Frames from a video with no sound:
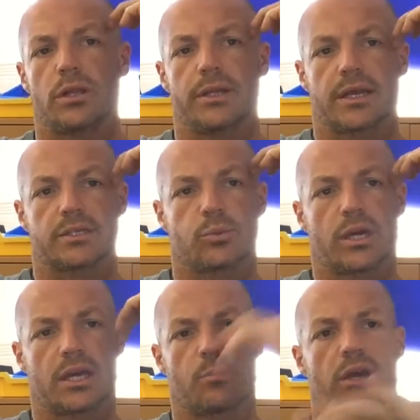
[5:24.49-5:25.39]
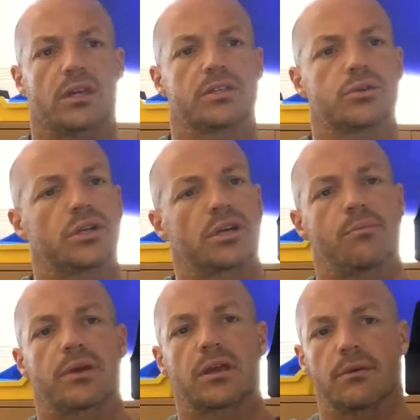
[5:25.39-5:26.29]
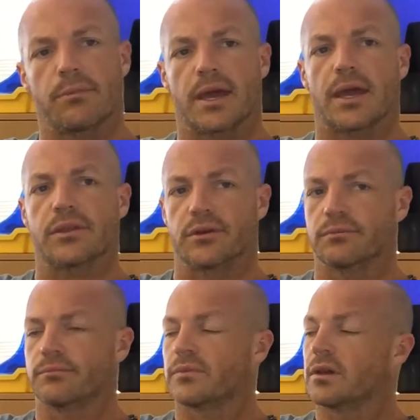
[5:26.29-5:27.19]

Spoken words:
next week and we can sort of compare them.